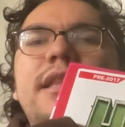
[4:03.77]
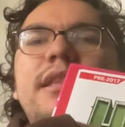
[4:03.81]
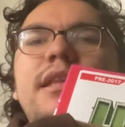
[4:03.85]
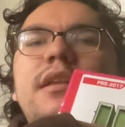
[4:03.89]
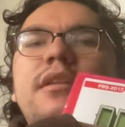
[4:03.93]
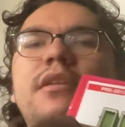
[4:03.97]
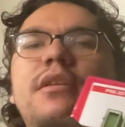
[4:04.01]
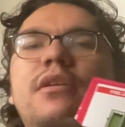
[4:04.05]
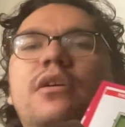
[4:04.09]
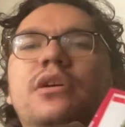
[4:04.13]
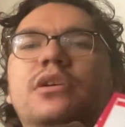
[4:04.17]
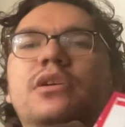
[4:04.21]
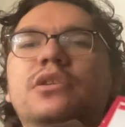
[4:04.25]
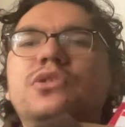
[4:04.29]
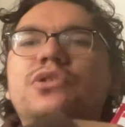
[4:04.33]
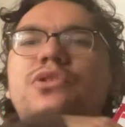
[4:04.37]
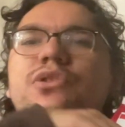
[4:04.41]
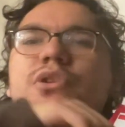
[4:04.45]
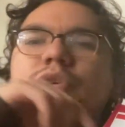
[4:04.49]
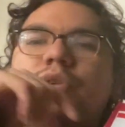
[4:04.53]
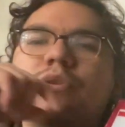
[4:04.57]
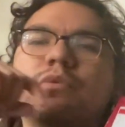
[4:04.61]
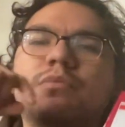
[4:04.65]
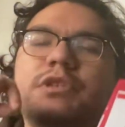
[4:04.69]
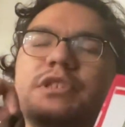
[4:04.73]
then
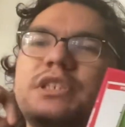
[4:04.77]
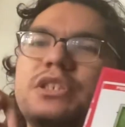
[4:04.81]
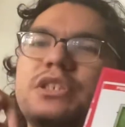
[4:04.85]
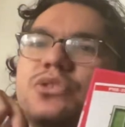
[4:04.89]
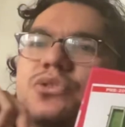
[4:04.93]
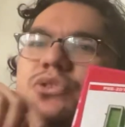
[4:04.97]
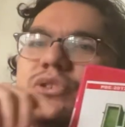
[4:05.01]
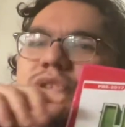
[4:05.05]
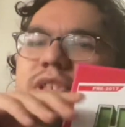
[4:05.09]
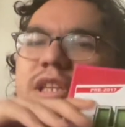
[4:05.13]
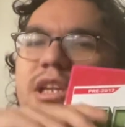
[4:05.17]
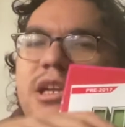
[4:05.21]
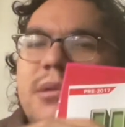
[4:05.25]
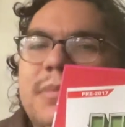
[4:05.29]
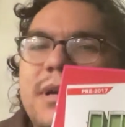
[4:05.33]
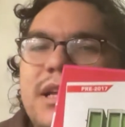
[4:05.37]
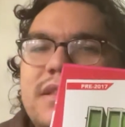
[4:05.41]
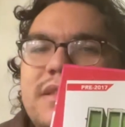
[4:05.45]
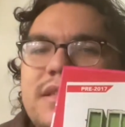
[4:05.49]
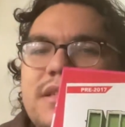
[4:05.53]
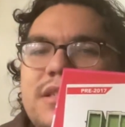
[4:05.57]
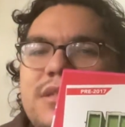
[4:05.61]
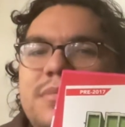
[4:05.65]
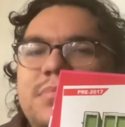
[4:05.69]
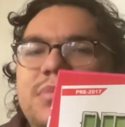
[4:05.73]
also, what's interesting about
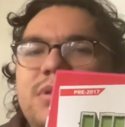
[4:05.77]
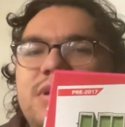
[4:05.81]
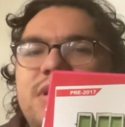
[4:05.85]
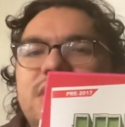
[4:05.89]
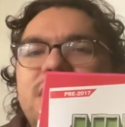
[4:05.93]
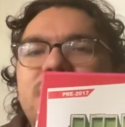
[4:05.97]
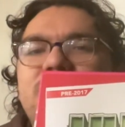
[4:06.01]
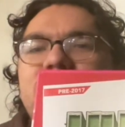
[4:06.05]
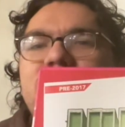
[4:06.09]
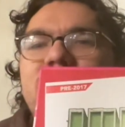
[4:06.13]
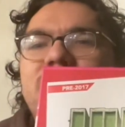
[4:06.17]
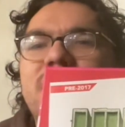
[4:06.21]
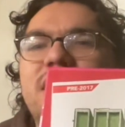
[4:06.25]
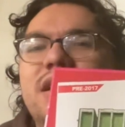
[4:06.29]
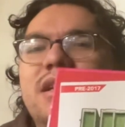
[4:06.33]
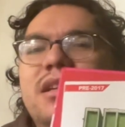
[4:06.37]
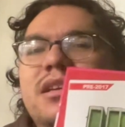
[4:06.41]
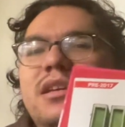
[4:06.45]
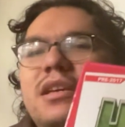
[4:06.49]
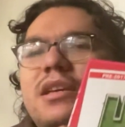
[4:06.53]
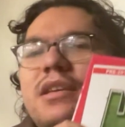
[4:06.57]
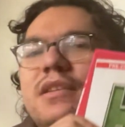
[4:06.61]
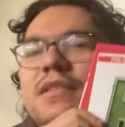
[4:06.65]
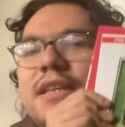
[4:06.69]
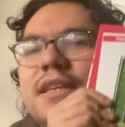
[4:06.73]
this book
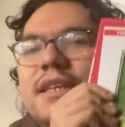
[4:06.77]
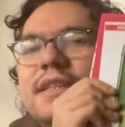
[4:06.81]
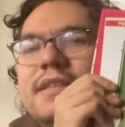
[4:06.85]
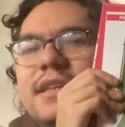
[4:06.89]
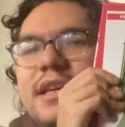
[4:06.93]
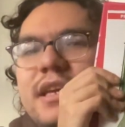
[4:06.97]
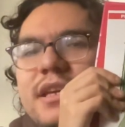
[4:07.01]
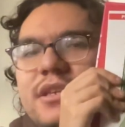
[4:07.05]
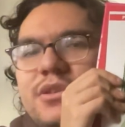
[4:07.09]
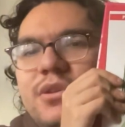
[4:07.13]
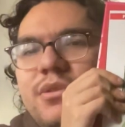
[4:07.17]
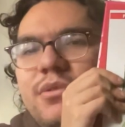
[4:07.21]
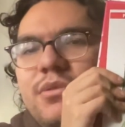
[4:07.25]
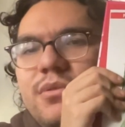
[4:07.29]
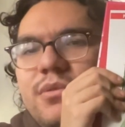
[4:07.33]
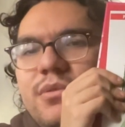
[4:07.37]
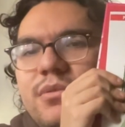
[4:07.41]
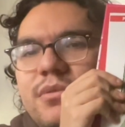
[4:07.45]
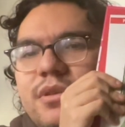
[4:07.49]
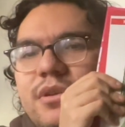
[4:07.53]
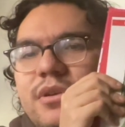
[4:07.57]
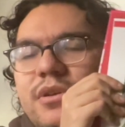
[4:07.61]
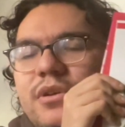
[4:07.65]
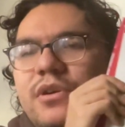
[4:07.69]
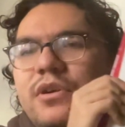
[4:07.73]
is it takes you through
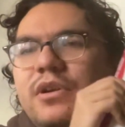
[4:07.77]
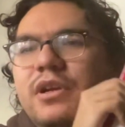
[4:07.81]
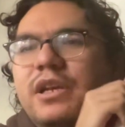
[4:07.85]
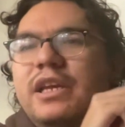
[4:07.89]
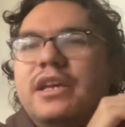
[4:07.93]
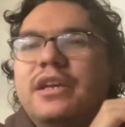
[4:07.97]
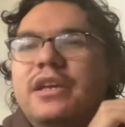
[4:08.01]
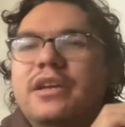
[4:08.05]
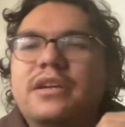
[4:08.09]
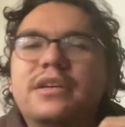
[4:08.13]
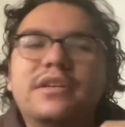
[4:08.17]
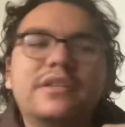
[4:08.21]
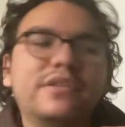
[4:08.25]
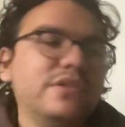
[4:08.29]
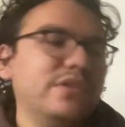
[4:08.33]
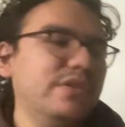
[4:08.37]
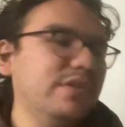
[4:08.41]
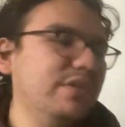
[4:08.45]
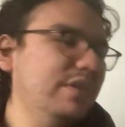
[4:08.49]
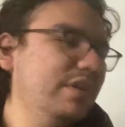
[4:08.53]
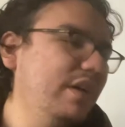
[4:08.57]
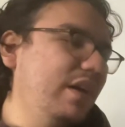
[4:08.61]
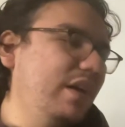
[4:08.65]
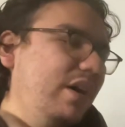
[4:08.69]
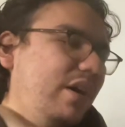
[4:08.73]
the early years
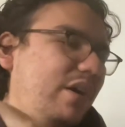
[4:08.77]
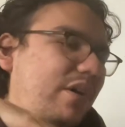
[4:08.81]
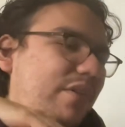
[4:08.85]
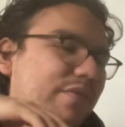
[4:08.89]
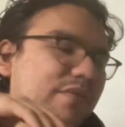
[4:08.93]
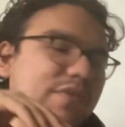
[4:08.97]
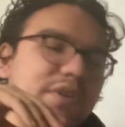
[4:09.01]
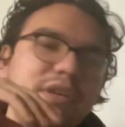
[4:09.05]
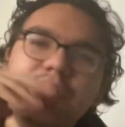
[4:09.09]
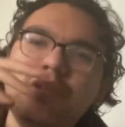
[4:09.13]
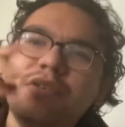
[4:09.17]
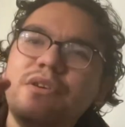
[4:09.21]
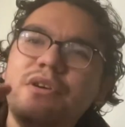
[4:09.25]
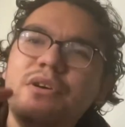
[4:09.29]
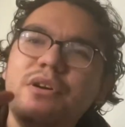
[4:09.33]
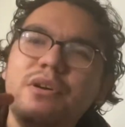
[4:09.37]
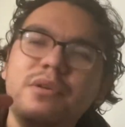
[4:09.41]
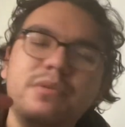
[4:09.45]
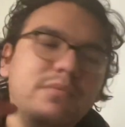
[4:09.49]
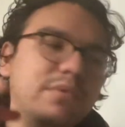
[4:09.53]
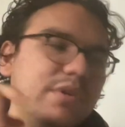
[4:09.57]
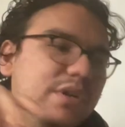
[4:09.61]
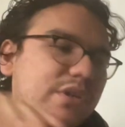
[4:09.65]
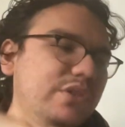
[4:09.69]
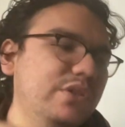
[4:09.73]
of his
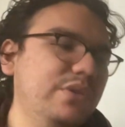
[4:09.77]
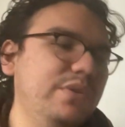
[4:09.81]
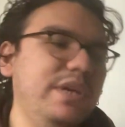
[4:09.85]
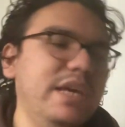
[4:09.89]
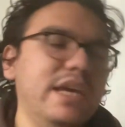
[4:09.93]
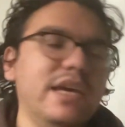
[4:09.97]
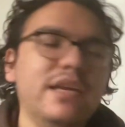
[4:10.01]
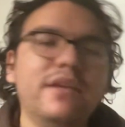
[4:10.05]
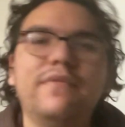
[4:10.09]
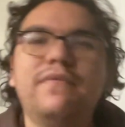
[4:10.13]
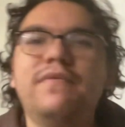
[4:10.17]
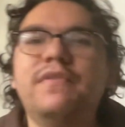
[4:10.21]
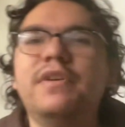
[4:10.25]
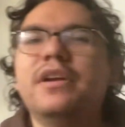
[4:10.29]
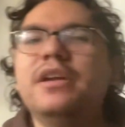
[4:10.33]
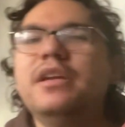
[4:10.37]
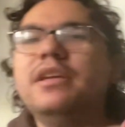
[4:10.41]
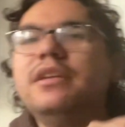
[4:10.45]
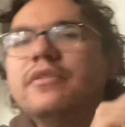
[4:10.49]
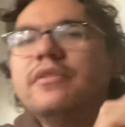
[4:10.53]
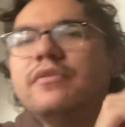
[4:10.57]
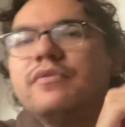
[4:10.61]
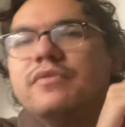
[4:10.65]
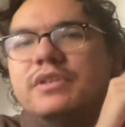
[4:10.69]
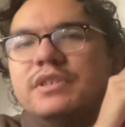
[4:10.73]
artwork. So he had a very
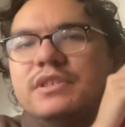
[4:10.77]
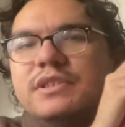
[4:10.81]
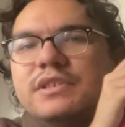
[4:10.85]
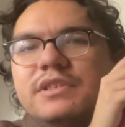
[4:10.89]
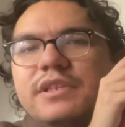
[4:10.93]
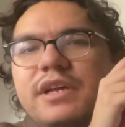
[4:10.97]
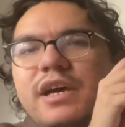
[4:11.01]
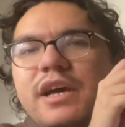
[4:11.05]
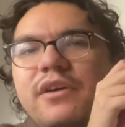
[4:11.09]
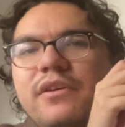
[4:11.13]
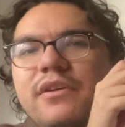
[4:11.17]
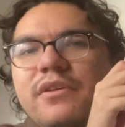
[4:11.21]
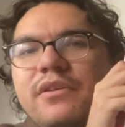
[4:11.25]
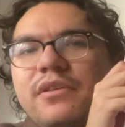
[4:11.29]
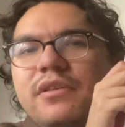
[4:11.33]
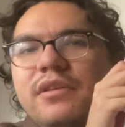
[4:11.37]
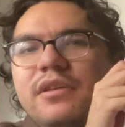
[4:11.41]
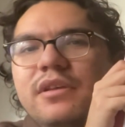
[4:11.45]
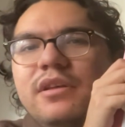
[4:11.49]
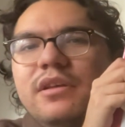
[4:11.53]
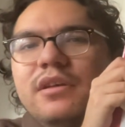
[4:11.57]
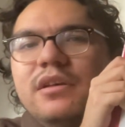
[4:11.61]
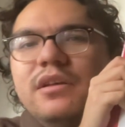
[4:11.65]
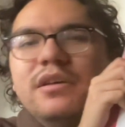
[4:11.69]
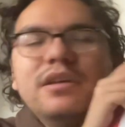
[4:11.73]
different style
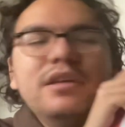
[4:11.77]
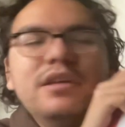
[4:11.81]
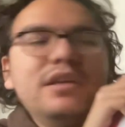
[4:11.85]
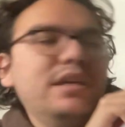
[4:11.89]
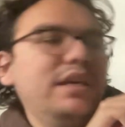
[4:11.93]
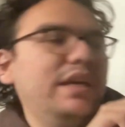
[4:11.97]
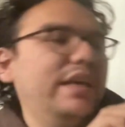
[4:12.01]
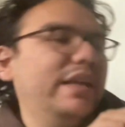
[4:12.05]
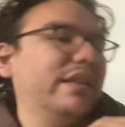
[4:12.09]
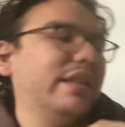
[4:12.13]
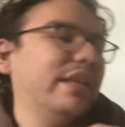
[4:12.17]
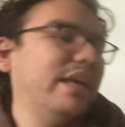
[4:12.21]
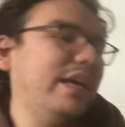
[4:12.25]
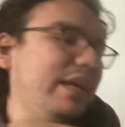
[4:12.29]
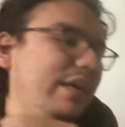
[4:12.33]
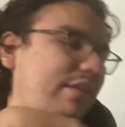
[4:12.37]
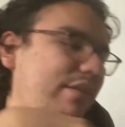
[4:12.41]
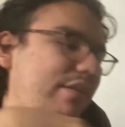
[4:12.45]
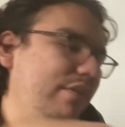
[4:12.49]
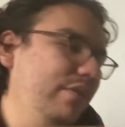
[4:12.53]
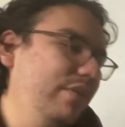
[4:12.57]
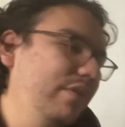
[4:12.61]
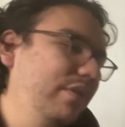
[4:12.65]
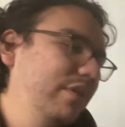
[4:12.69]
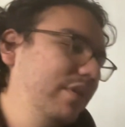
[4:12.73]
in like
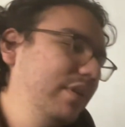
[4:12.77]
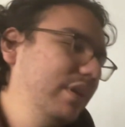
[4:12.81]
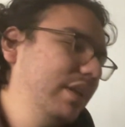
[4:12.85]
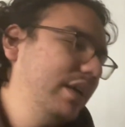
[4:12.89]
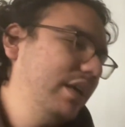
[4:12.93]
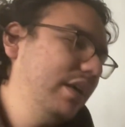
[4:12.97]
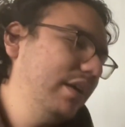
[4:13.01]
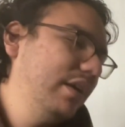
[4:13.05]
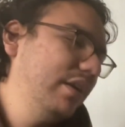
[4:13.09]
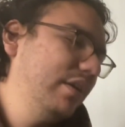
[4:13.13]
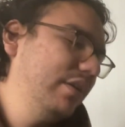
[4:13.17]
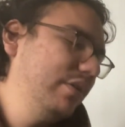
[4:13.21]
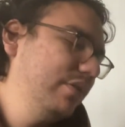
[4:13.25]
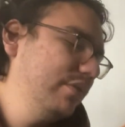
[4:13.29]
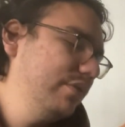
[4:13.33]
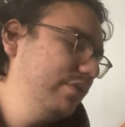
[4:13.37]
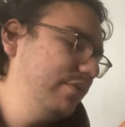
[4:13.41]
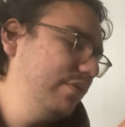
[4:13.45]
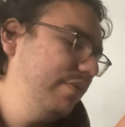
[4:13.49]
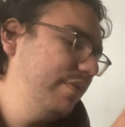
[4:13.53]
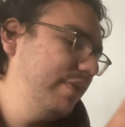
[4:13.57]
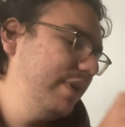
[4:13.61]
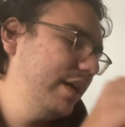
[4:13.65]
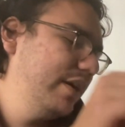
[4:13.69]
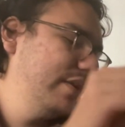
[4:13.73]
the early
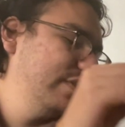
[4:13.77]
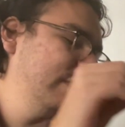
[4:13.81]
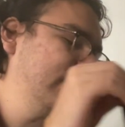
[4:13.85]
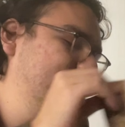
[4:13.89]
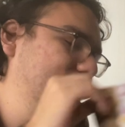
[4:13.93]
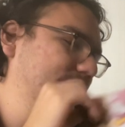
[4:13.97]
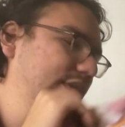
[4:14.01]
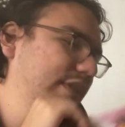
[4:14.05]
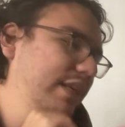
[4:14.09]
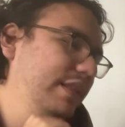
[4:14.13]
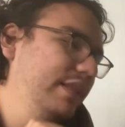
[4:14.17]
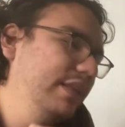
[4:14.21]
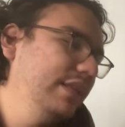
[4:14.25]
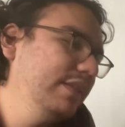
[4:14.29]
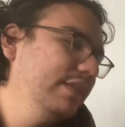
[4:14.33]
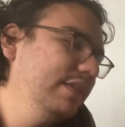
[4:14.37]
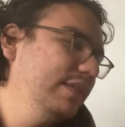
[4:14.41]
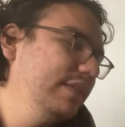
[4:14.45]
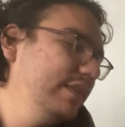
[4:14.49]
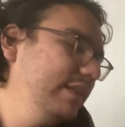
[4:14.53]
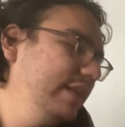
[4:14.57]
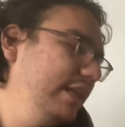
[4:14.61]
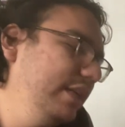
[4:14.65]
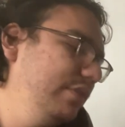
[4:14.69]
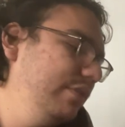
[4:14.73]
2000s. I think this is
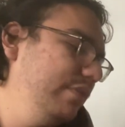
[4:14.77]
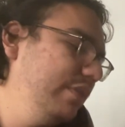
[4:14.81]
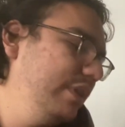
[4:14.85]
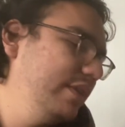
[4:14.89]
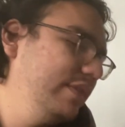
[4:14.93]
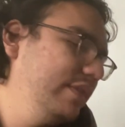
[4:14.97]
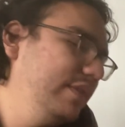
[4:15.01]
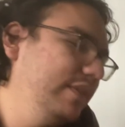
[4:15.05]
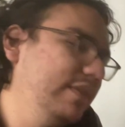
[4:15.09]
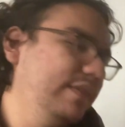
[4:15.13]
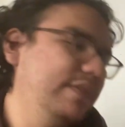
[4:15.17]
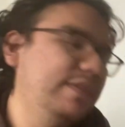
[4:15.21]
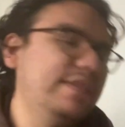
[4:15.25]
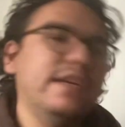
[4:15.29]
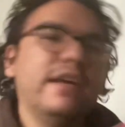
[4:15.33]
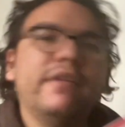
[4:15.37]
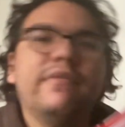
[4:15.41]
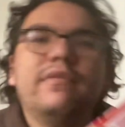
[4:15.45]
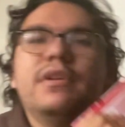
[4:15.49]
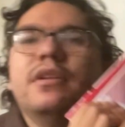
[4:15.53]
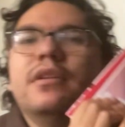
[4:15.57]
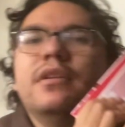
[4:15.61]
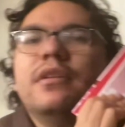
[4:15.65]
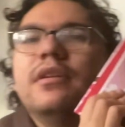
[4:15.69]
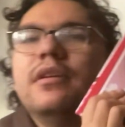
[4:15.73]
like
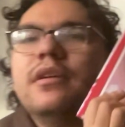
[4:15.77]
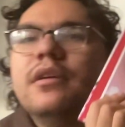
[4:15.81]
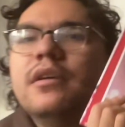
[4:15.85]
2007.